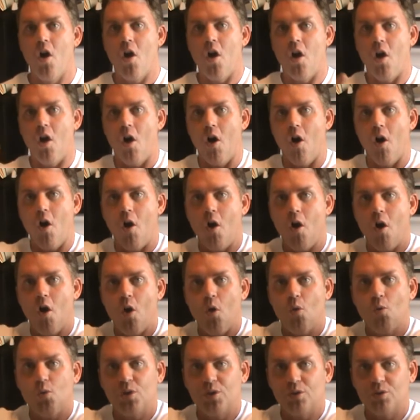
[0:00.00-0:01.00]

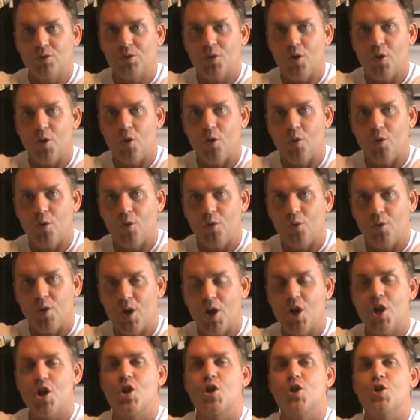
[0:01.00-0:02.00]
all will know
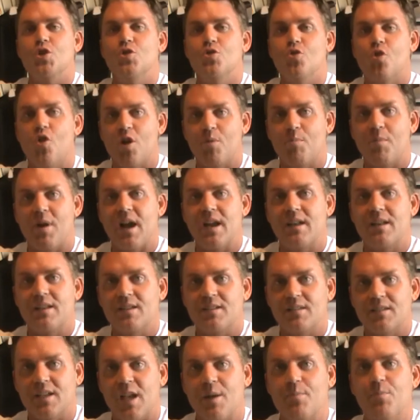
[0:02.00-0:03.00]
you're my
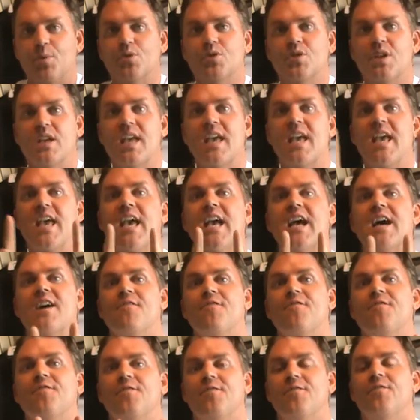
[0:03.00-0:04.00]
disciples
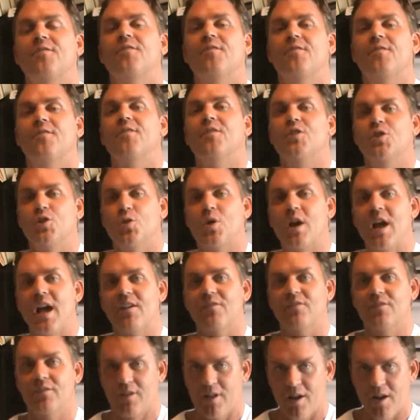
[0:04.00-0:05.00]
if you
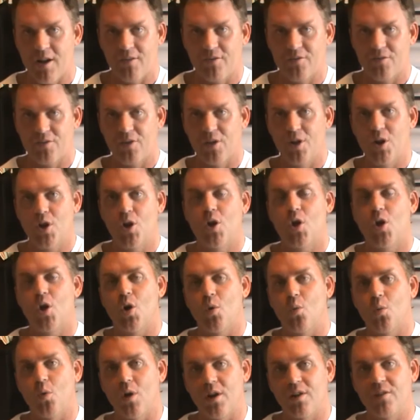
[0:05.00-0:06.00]
have love
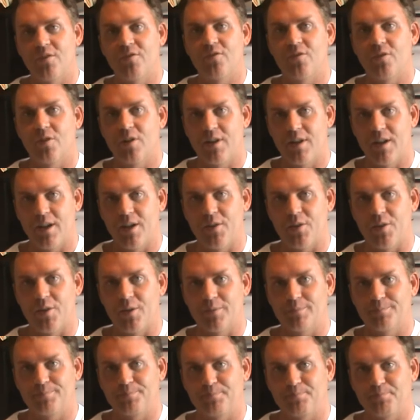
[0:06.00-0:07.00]
one for another.
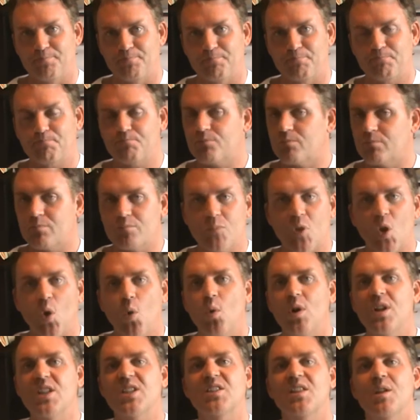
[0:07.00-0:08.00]

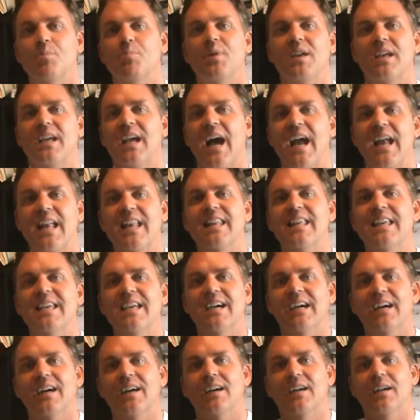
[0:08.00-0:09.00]
What's the big
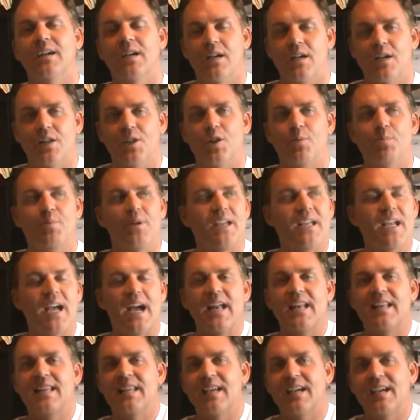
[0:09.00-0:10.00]
idea? The big
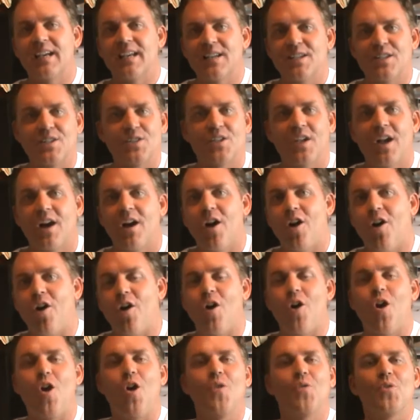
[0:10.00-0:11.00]
idea is
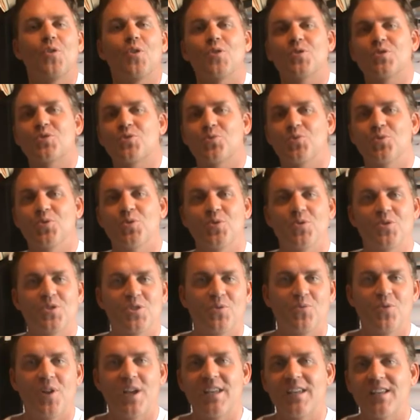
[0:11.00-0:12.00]
all those rules
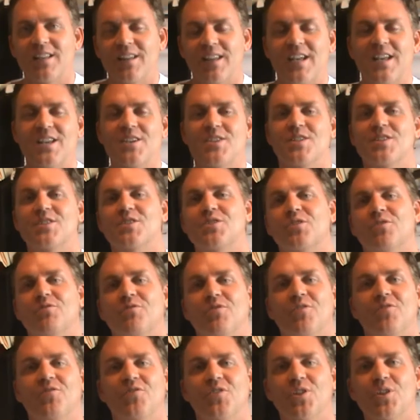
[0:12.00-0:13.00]
and regulations, they're
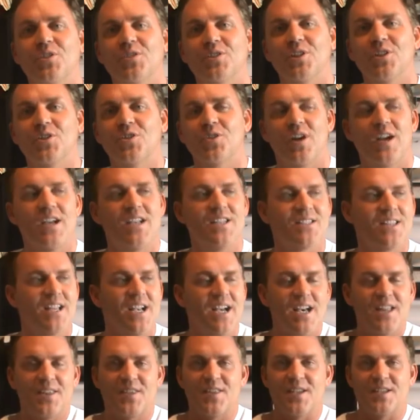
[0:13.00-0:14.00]
fulfilled in Christ.
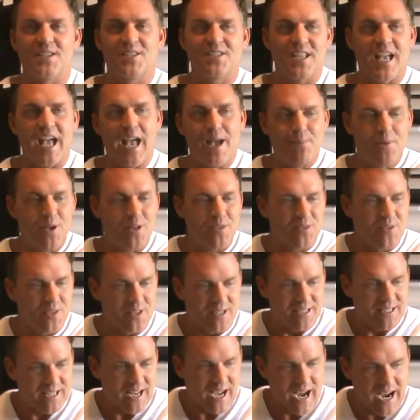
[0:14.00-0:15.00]
The Sabbath,
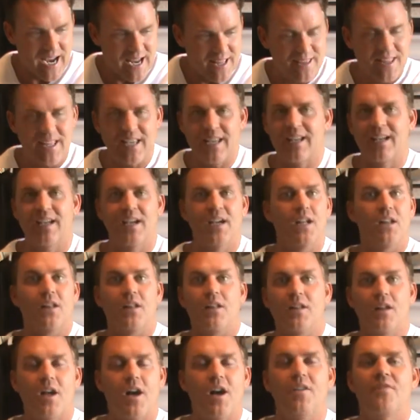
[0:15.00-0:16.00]
the tithing,
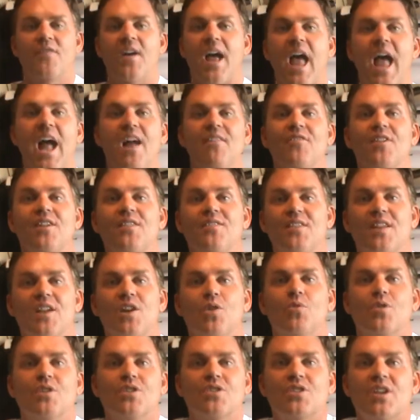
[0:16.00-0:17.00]
love,
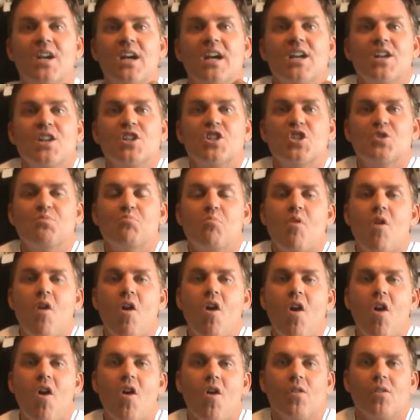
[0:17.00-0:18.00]
everything was
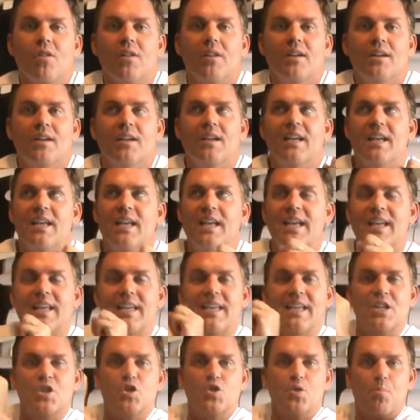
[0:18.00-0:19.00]
small. It
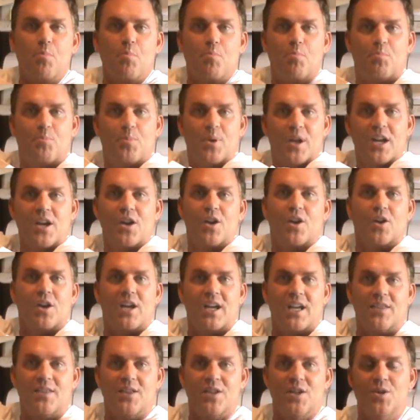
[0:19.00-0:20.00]
gets bigger
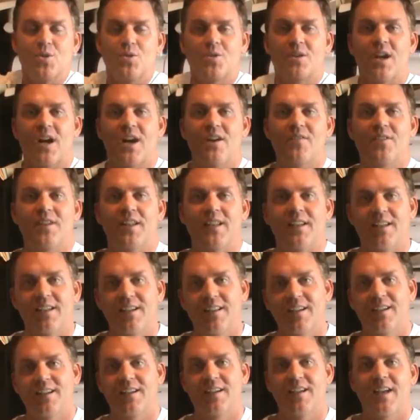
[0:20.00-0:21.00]
in the new covenant.
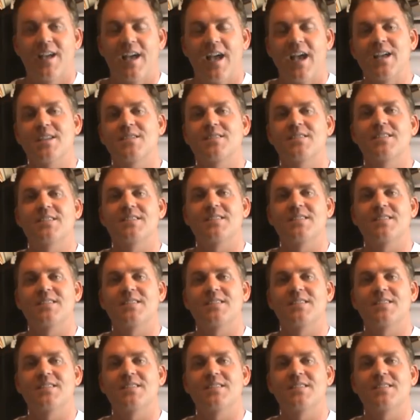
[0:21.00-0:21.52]
Has the